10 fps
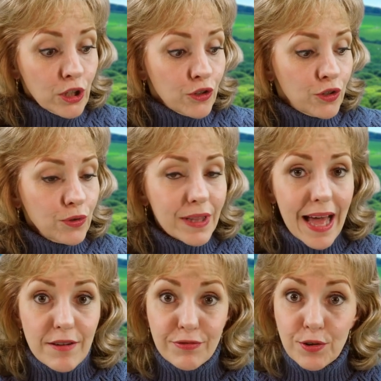To
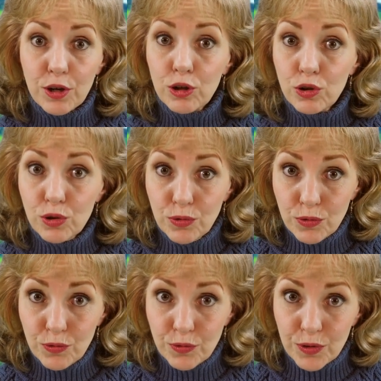that, for
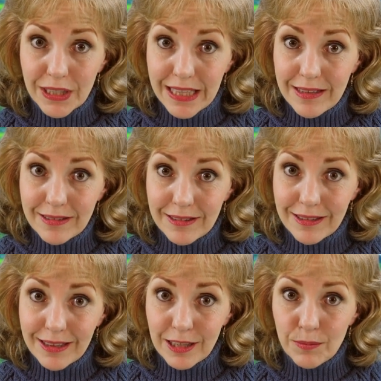gluten-free, this is
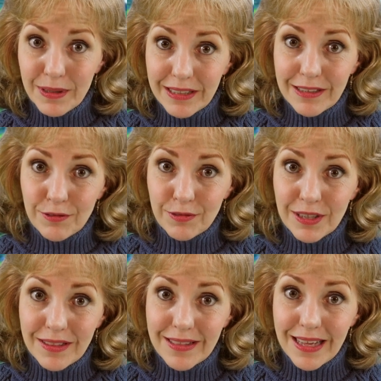a little bit
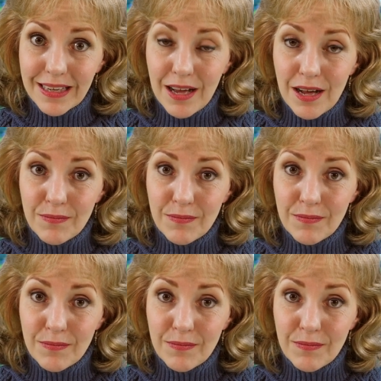different than